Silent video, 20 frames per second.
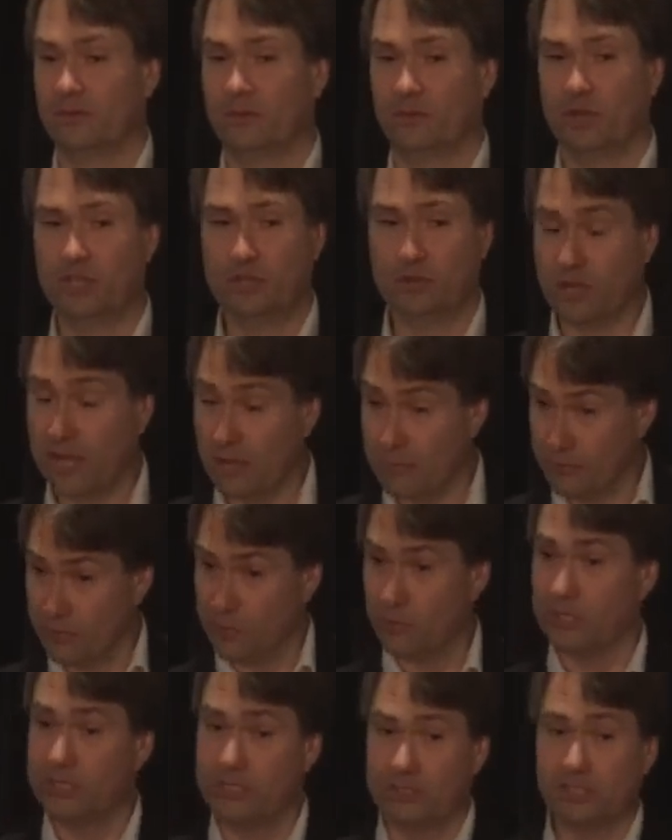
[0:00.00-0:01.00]
which will come
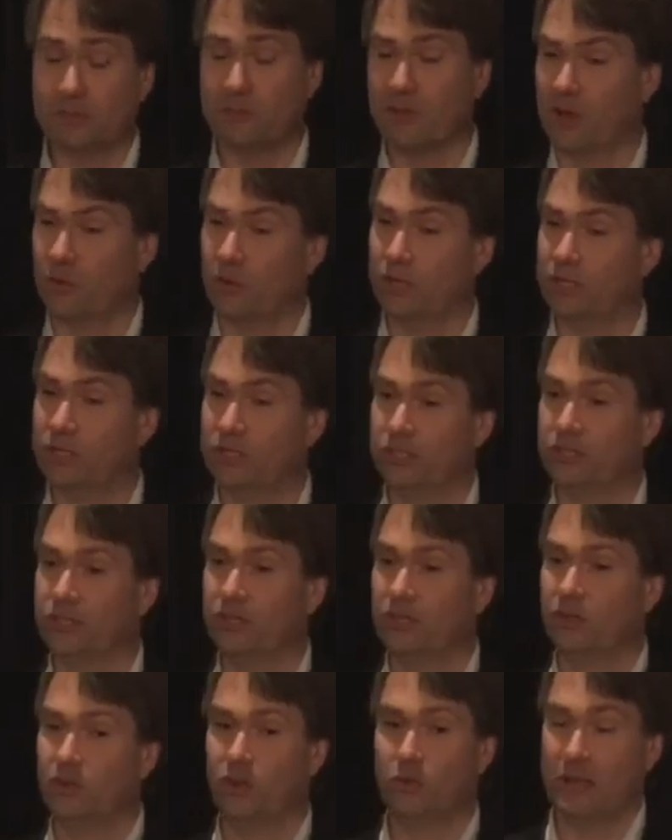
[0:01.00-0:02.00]
through onto your smartwatch,
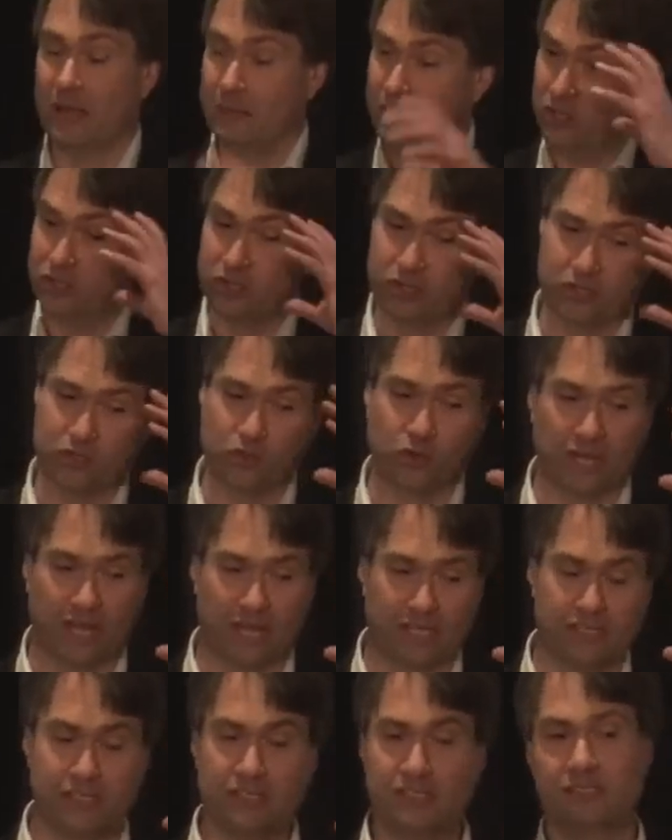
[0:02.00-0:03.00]
or maybe your Google
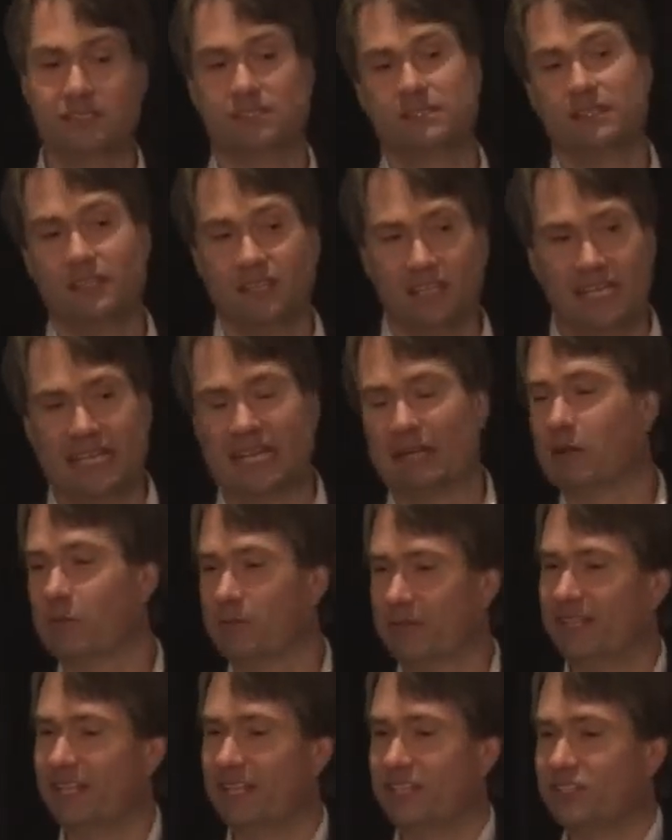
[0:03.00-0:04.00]
Glasses. I'm a
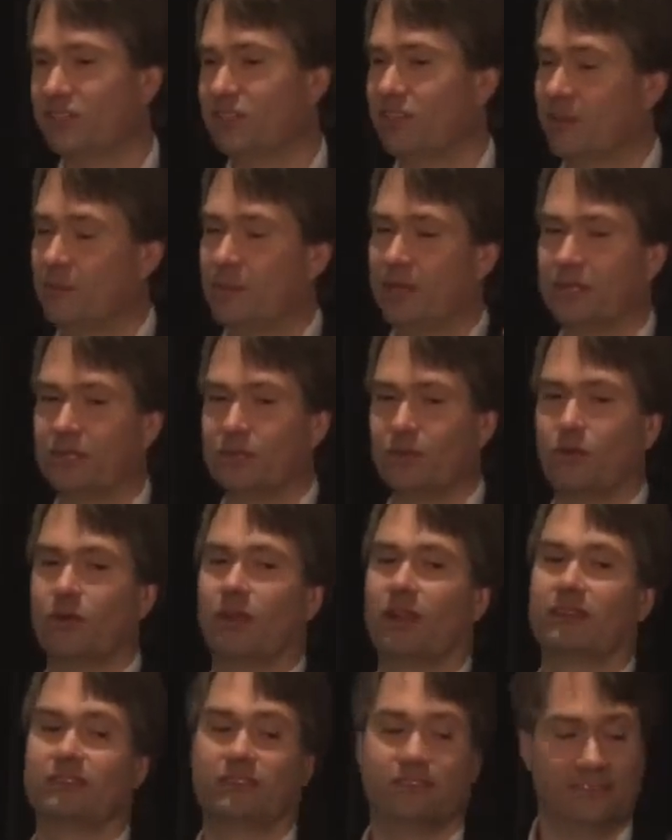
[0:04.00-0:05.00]
bit less certain about Google
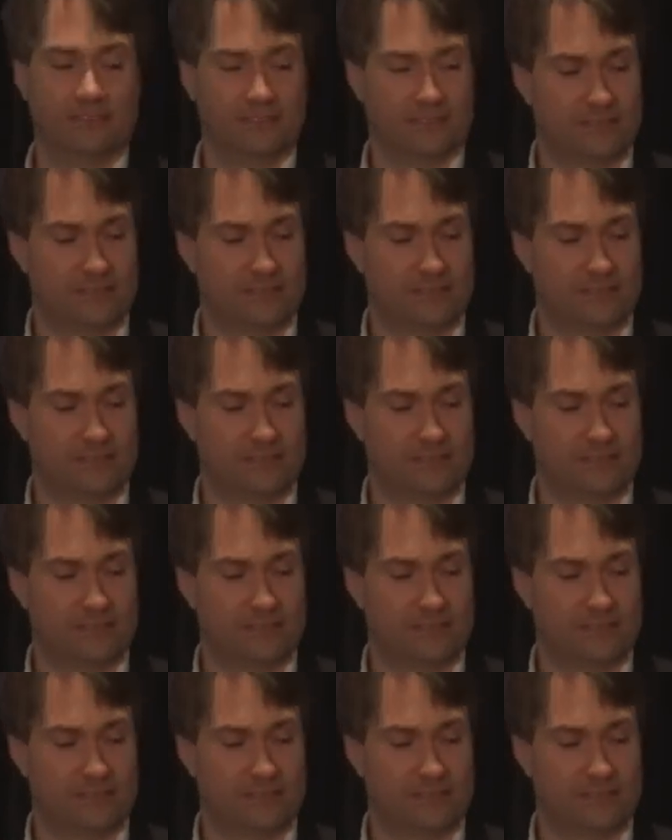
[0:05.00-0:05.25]
Glasses.